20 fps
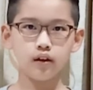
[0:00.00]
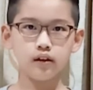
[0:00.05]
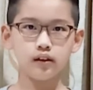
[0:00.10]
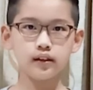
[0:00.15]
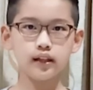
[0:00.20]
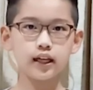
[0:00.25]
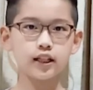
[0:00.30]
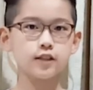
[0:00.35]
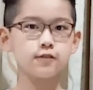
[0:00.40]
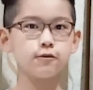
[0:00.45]

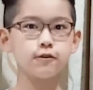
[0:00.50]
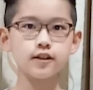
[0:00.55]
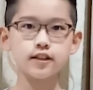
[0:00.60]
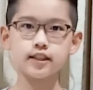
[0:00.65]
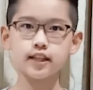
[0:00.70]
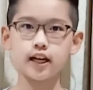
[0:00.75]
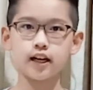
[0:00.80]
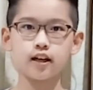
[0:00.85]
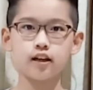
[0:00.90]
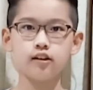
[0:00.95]
Let's
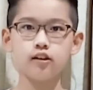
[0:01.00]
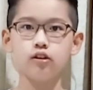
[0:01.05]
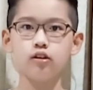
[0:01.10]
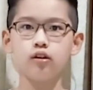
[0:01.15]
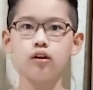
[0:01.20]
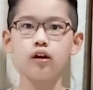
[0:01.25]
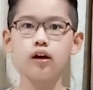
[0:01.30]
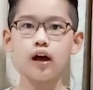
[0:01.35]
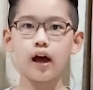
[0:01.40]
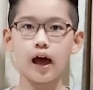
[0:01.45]
first take a
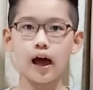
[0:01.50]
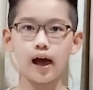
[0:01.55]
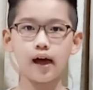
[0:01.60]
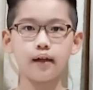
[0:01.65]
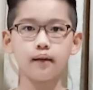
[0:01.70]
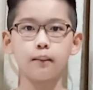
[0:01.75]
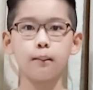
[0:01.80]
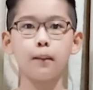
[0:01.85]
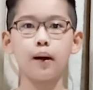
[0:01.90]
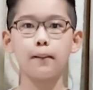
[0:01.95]
look
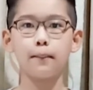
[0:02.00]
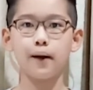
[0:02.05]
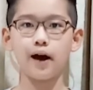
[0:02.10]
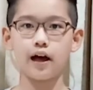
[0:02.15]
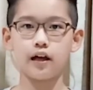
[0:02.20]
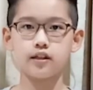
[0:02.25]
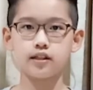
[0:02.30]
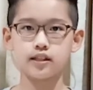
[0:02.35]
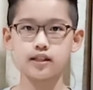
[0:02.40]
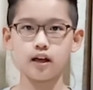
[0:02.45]
at my
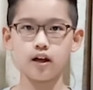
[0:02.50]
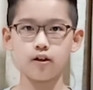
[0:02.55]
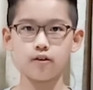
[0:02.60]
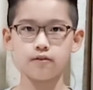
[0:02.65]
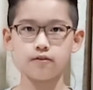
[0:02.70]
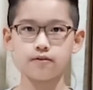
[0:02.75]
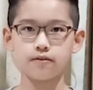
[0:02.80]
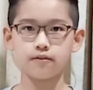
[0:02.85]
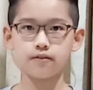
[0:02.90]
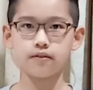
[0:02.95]
past self.
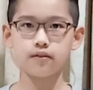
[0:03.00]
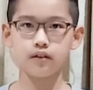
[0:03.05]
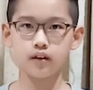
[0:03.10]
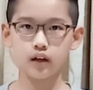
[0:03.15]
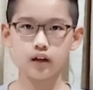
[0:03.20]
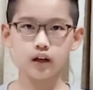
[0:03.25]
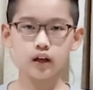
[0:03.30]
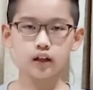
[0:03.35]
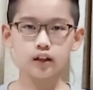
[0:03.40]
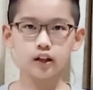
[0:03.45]

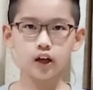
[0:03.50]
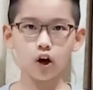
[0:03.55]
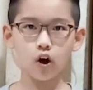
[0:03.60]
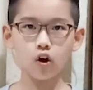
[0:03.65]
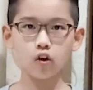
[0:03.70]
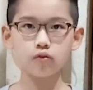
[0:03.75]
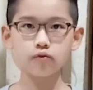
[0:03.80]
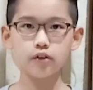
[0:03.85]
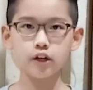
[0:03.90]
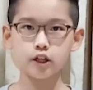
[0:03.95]
The
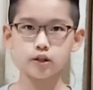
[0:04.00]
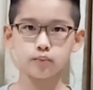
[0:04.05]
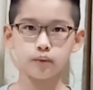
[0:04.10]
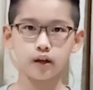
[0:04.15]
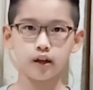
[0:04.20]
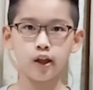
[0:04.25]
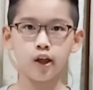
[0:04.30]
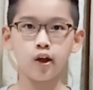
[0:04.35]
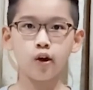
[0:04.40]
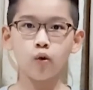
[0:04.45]
old
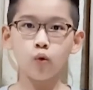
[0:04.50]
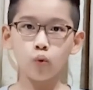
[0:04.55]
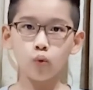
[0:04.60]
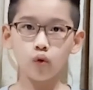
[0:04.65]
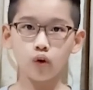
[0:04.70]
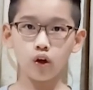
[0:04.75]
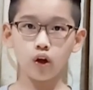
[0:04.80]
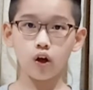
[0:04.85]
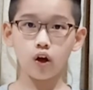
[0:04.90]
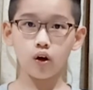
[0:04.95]
Richmond
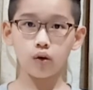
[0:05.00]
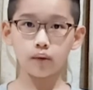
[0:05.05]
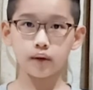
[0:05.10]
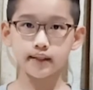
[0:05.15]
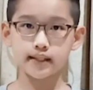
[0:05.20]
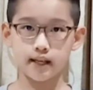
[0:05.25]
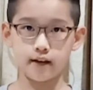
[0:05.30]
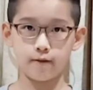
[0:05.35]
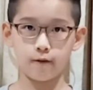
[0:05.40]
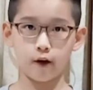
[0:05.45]
will
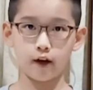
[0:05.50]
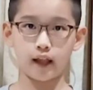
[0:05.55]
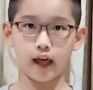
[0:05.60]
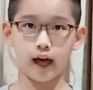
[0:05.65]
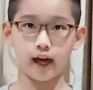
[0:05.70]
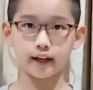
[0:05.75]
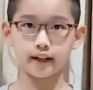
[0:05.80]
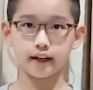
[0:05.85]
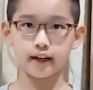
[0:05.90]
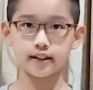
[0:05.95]
always avoid
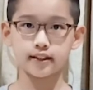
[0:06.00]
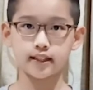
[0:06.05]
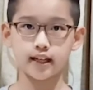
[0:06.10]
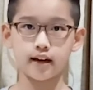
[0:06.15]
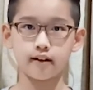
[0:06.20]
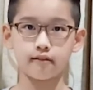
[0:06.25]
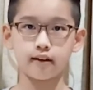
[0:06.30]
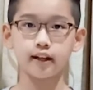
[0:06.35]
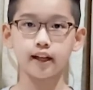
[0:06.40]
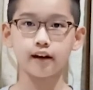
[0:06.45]
eye
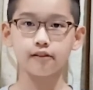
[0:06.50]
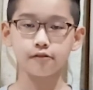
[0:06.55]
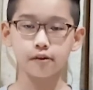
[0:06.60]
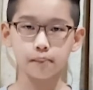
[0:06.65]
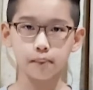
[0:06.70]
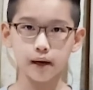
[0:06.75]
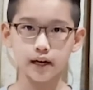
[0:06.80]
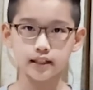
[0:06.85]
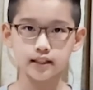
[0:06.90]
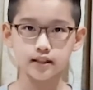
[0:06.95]
contact whenever
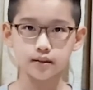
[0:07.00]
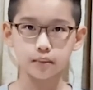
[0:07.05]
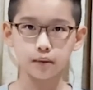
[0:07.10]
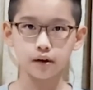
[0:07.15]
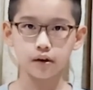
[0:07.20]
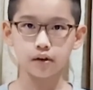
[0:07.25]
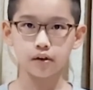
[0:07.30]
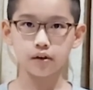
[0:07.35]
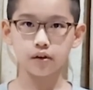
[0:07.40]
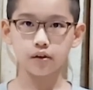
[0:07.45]

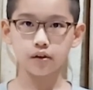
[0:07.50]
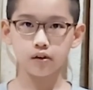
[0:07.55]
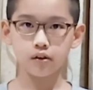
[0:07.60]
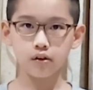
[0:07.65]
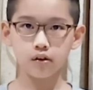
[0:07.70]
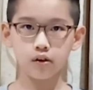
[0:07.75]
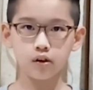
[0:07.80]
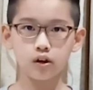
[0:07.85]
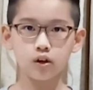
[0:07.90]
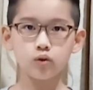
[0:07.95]
possible.
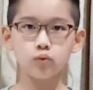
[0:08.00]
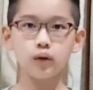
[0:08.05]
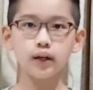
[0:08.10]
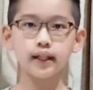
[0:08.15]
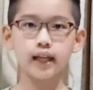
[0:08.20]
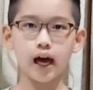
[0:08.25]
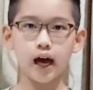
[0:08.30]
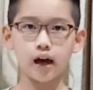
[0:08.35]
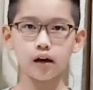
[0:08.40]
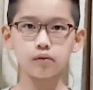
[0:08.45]

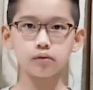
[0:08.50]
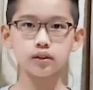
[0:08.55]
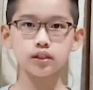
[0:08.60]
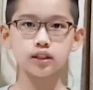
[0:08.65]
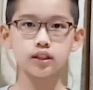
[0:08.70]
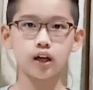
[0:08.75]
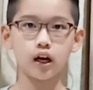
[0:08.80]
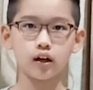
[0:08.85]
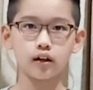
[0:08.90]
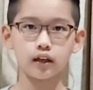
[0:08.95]
When I
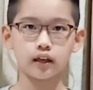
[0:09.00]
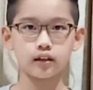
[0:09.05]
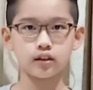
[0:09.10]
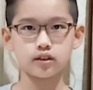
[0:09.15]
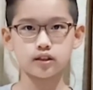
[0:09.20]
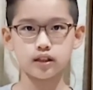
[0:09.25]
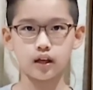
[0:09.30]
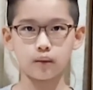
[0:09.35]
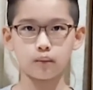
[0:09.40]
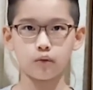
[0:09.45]
was talking
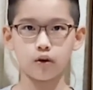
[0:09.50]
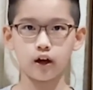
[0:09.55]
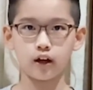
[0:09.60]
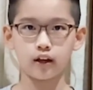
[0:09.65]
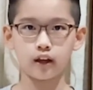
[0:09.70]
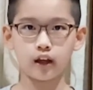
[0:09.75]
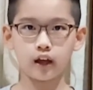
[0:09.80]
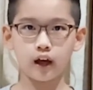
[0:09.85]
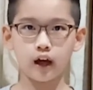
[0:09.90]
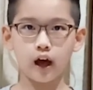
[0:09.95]
to
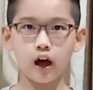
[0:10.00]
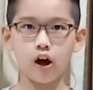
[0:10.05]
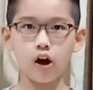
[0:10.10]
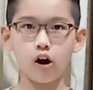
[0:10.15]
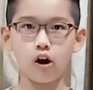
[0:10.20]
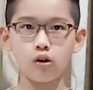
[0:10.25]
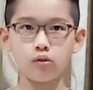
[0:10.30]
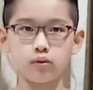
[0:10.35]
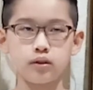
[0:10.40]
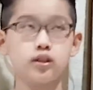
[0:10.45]
someone,
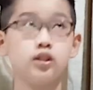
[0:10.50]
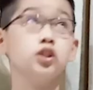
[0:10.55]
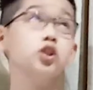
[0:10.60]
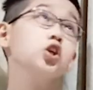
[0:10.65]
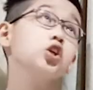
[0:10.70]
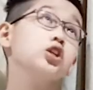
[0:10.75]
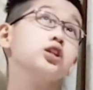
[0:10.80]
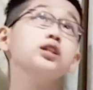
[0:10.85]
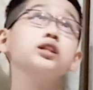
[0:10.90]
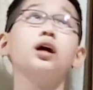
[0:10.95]
I'll always
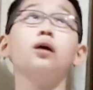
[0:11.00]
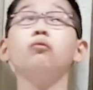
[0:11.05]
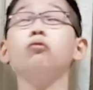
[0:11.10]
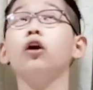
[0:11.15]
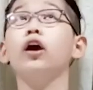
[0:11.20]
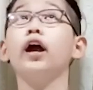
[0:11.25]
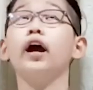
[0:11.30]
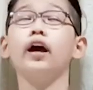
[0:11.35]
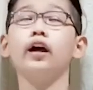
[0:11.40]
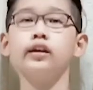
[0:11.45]
look
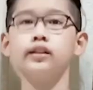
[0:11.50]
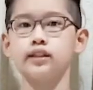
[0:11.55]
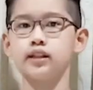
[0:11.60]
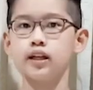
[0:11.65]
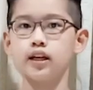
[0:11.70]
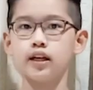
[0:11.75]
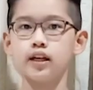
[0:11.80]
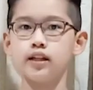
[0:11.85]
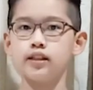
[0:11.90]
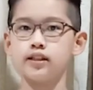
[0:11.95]
somewhere else
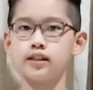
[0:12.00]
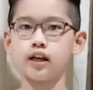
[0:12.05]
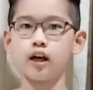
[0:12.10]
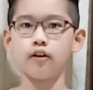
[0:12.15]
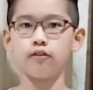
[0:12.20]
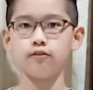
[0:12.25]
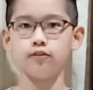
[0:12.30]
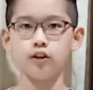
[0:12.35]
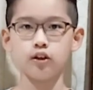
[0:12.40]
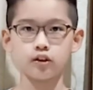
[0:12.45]
instead
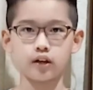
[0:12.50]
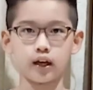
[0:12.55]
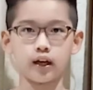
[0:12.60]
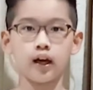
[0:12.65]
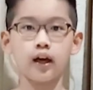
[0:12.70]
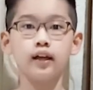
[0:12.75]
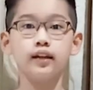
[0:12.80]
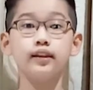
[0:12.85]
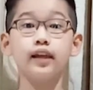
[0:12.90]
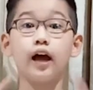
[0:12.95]
of
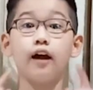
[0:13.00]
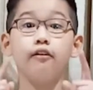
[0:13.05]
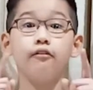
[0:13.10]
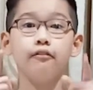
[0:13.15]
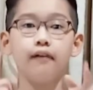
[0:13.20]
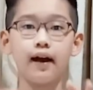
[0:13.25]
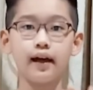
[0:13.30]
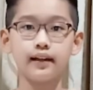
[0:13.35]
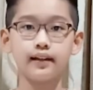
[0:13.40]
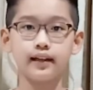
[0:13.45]
looking directly